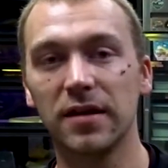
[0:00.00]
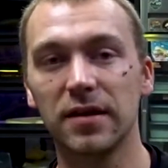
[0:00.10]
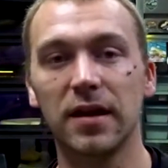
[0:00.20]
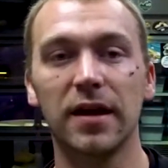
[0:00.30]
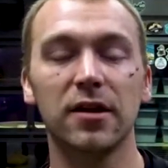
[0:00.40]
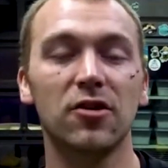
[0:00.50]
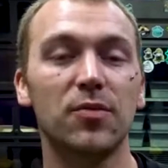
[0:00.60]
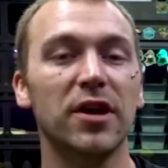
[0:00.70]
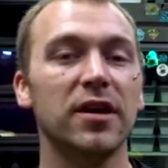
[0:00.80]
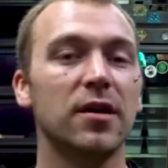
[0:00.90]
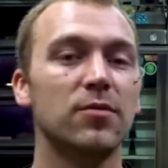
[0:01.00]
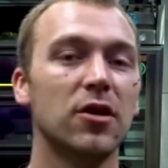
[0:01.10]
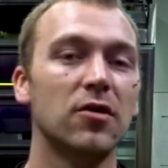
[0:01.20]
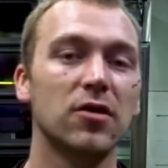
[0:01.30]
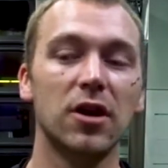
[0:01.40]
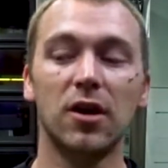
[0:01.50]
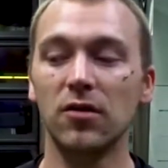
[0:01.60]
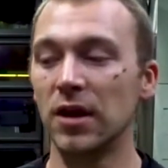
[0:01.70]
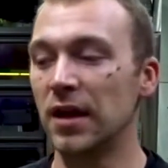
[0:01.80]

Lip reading: and then I go pick up Coco,